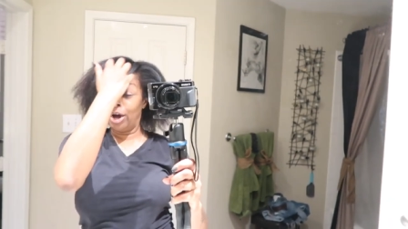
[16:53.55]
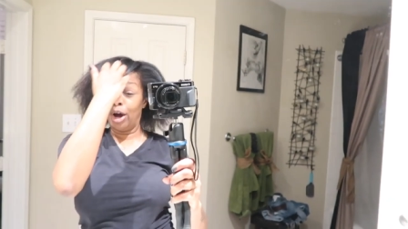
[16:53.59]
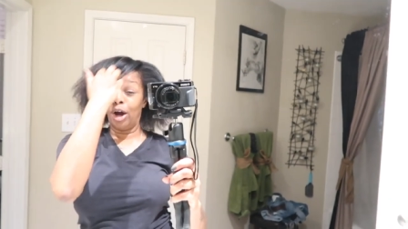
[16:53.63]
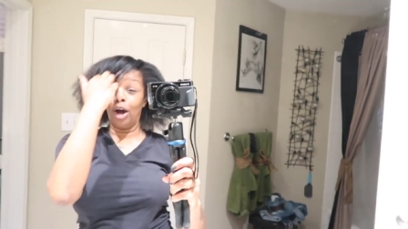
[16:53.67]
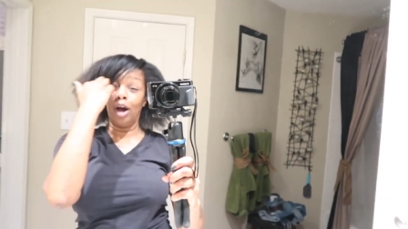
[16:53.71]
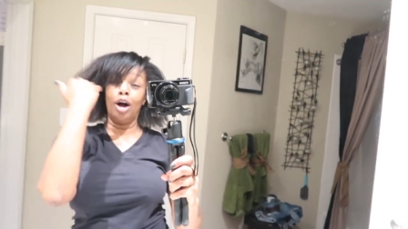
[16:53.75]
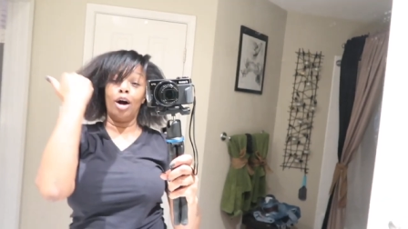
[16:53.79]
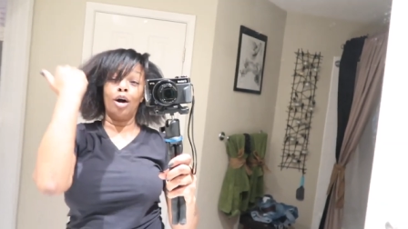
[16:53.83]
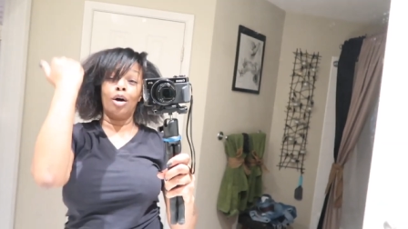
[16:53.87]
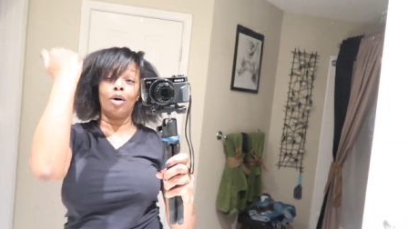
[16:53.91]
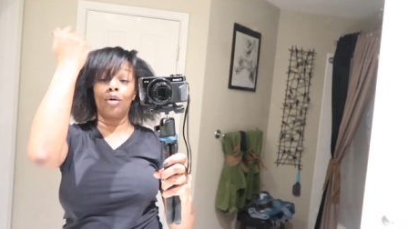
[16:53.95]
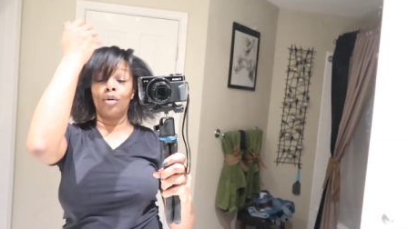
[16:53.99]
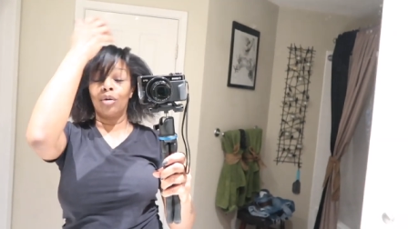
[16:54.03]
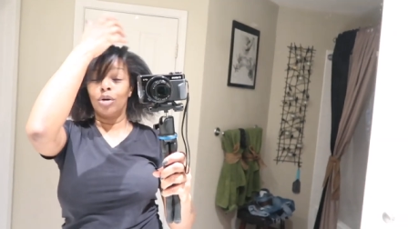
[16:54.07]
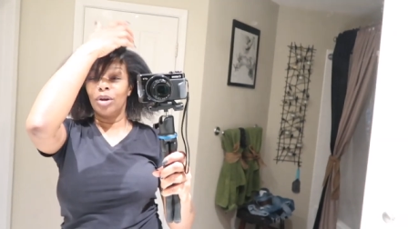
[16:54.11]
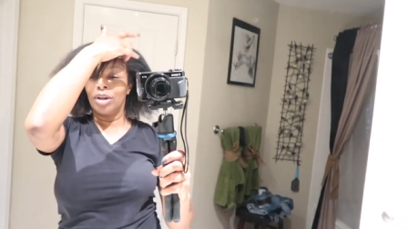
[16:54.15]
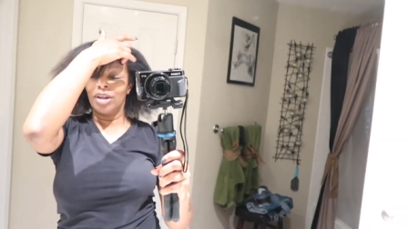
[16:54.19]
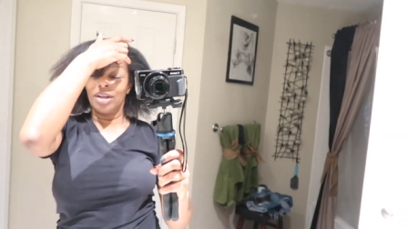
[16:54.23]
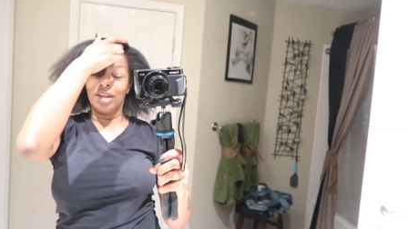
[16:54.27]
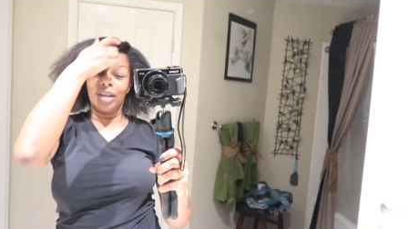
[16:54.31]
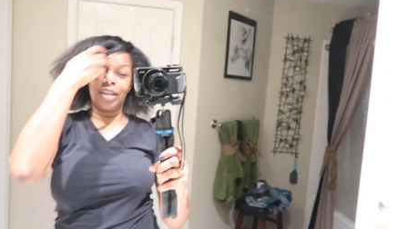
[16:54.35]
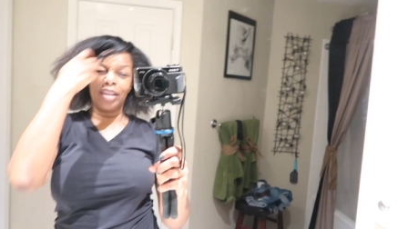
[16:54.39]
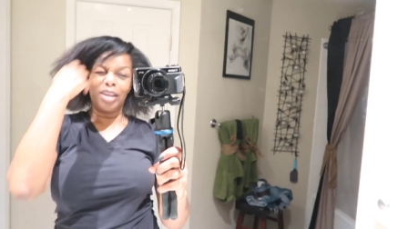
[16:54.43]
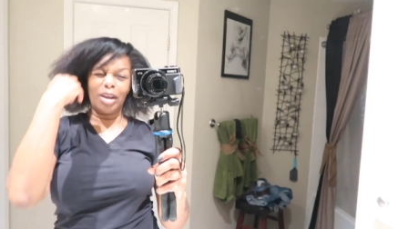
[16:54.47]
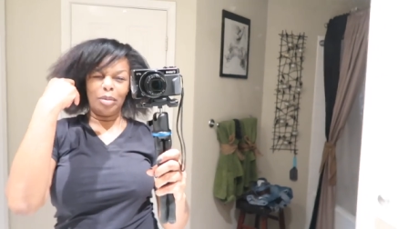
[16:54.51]
now.
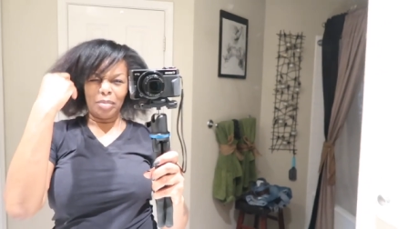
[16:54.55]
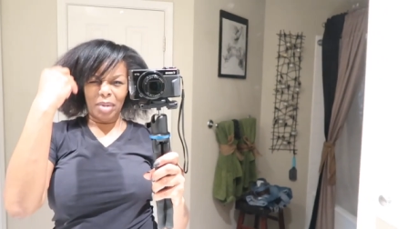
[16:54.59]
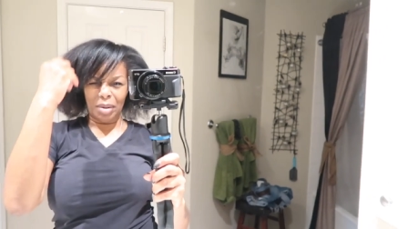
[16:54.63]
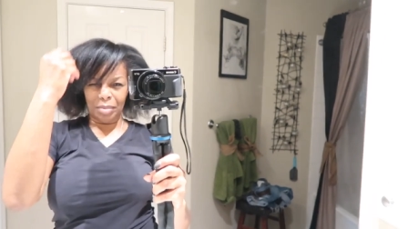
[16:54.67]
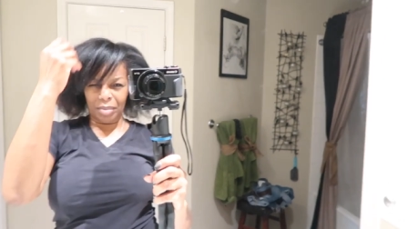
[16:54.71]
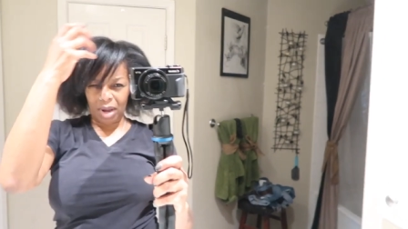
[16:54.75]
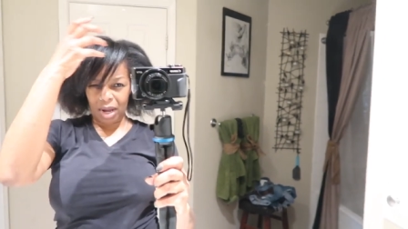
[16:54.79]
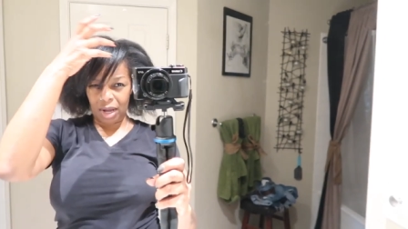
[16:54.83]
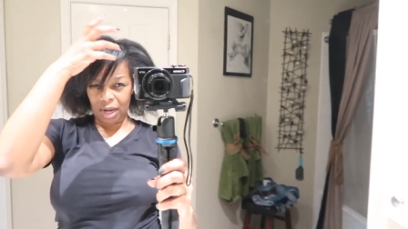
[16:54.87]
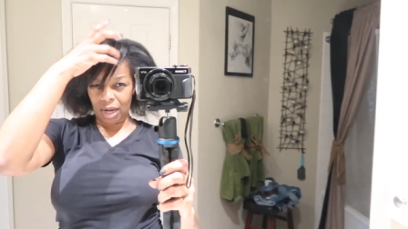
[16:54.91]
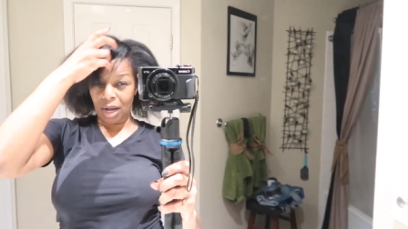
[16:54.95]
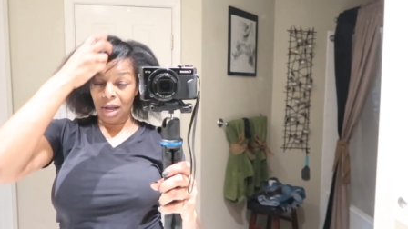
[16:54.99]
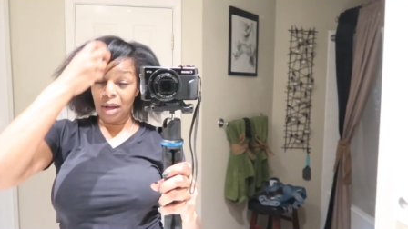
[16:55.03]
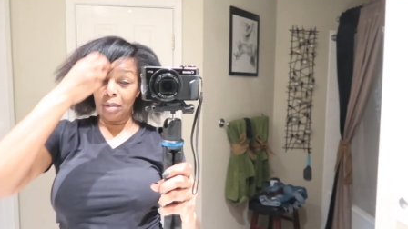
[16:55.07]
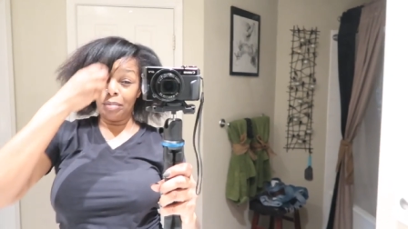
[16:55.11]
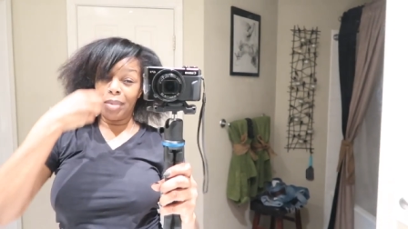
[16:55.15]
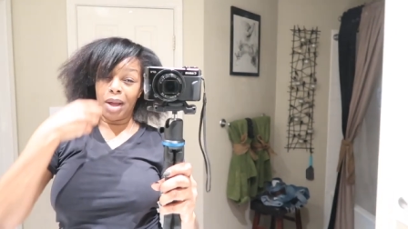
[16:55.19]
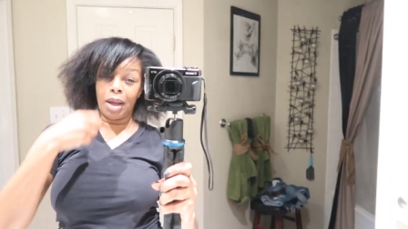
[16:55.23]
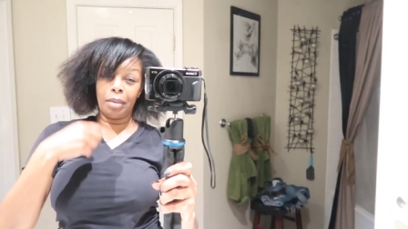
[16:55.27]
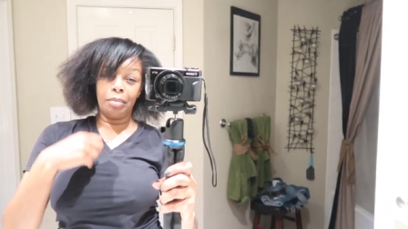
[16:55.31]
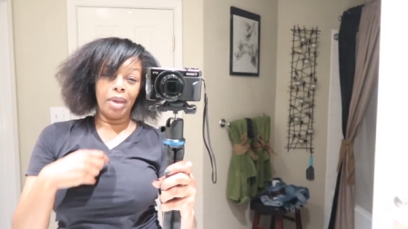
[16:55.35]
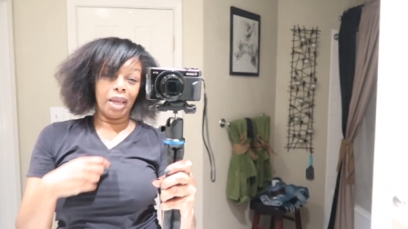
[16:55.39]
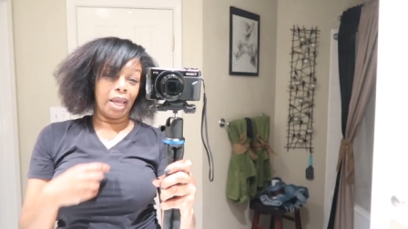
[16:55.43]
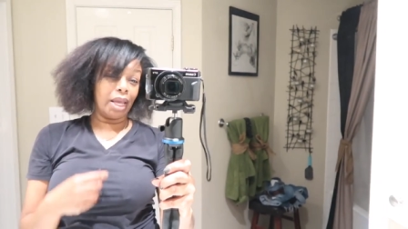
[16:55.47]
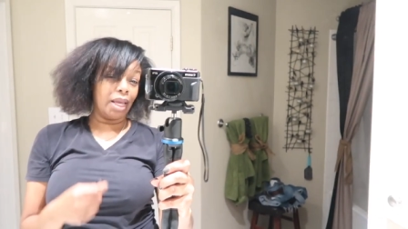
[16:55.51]
I remember I cut
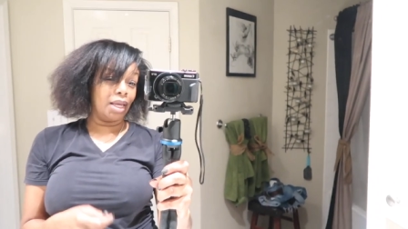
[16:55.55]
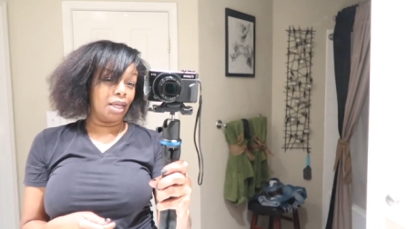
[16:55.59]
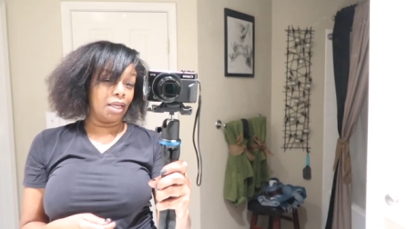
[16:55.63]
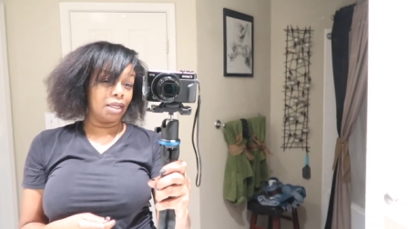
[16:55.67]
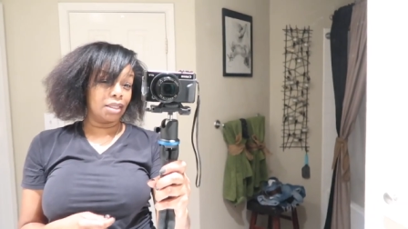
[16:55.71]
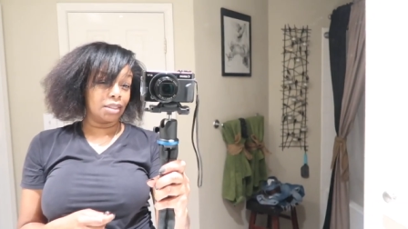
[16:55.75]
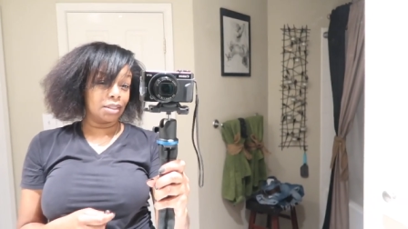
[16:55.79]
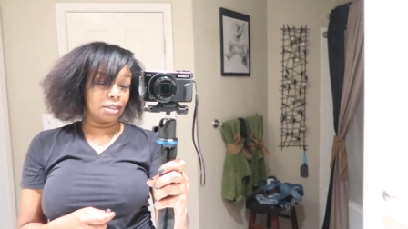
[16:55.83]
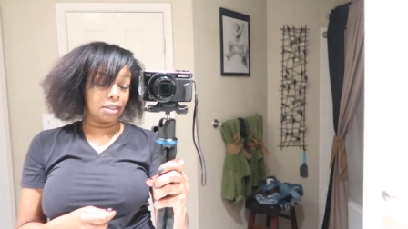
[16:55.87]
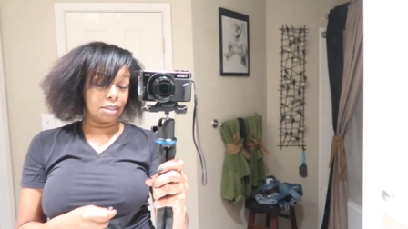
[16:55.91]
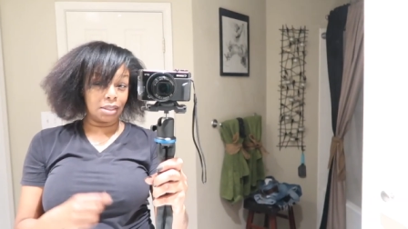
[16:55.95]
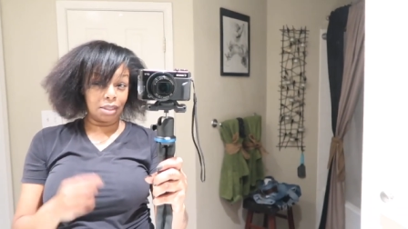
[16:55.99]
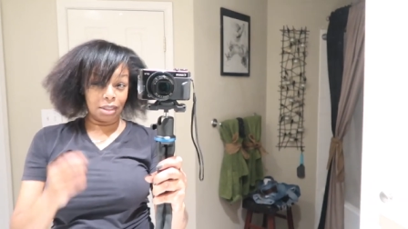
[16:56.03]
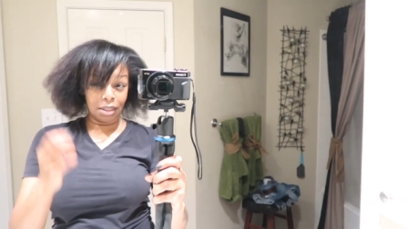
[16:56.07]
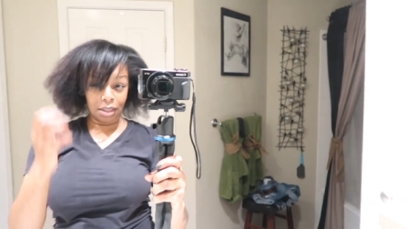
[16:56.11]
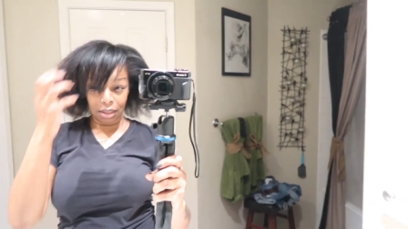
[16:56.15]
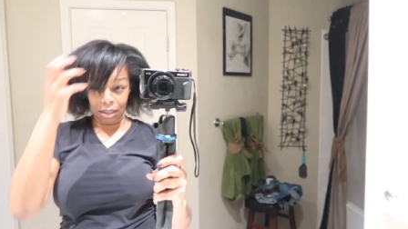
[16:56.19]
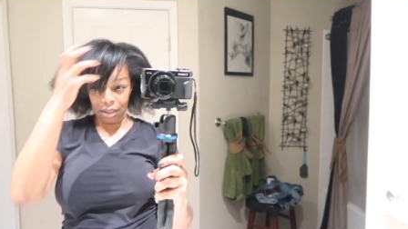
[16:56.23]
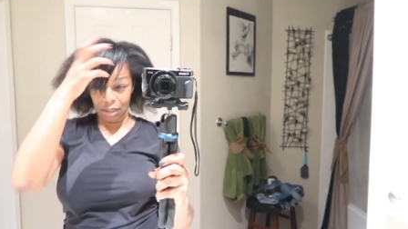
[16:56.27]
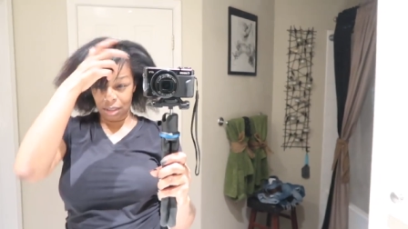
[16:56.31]
my bangs.